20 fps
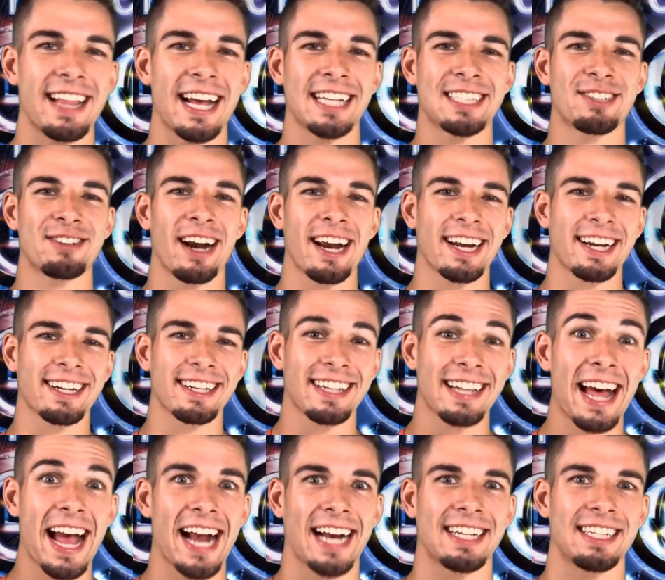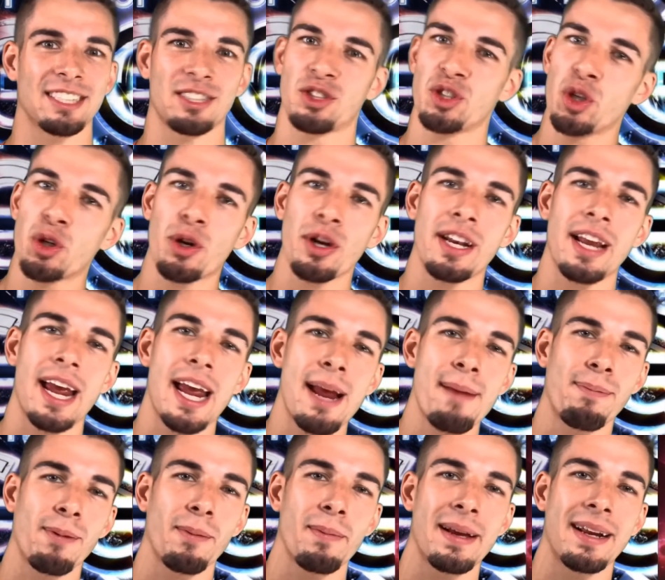That's right, Galactus. You could
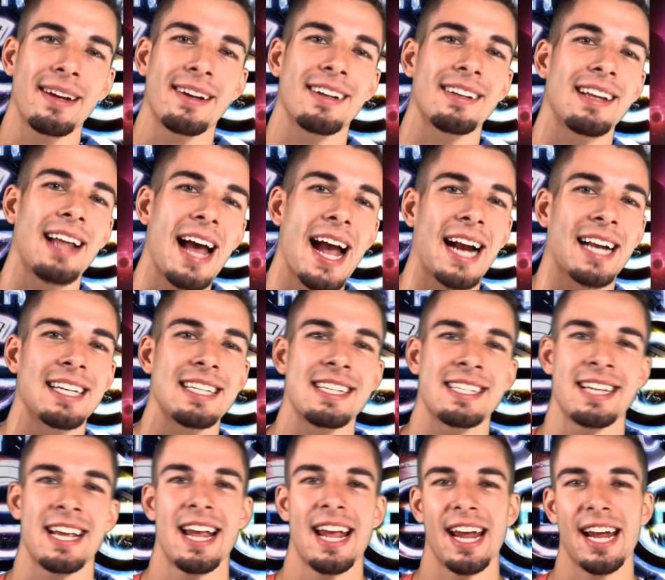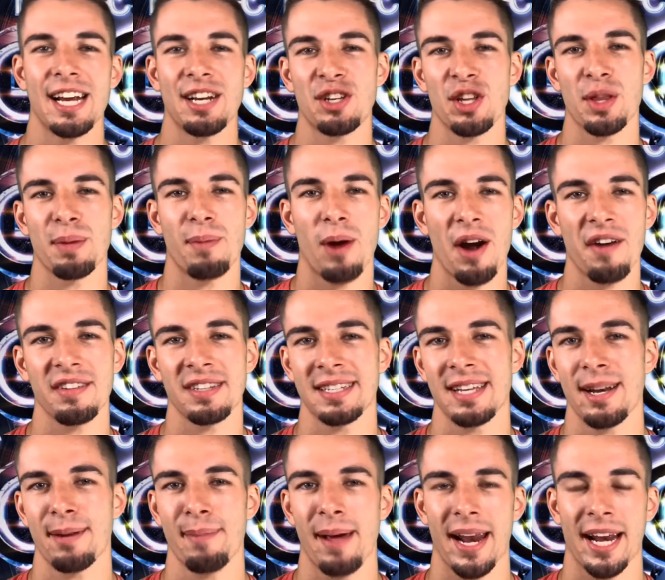implement Galactus into the Marvel
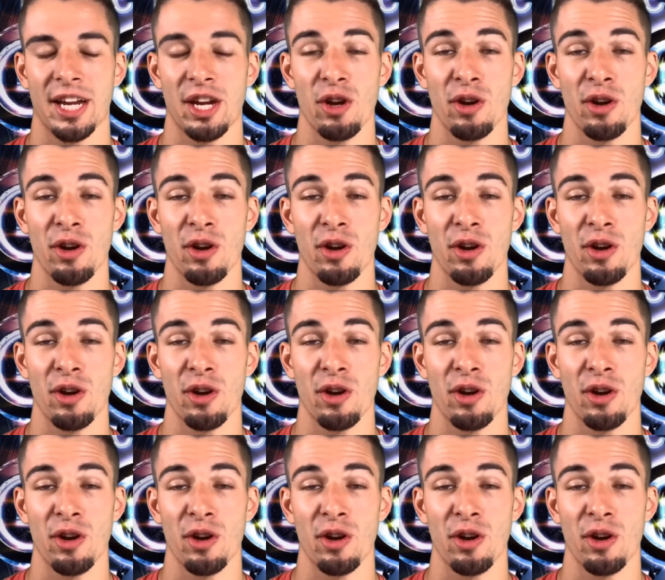Cinematic